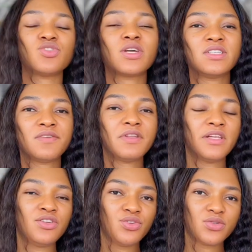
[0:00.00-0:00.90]
You can
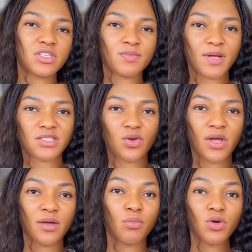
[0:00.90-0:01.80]
definitely use this
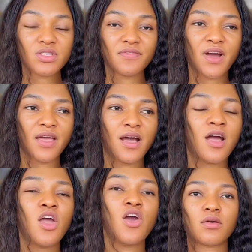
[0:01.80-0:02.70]
particular emulsifier